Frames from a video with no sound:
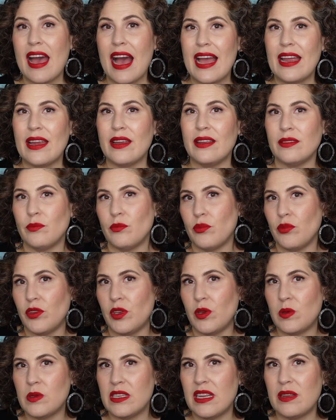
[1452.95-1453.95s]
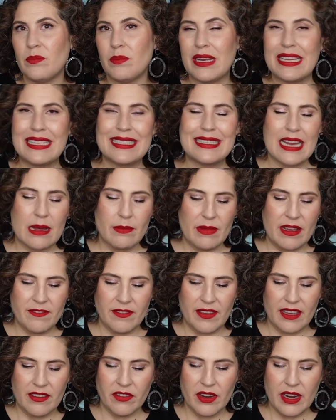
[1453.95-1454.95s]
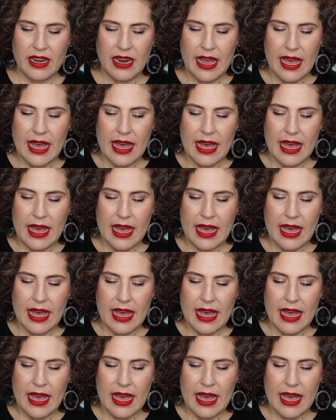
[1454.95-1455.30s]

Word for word: I use it, but it's not my favorite.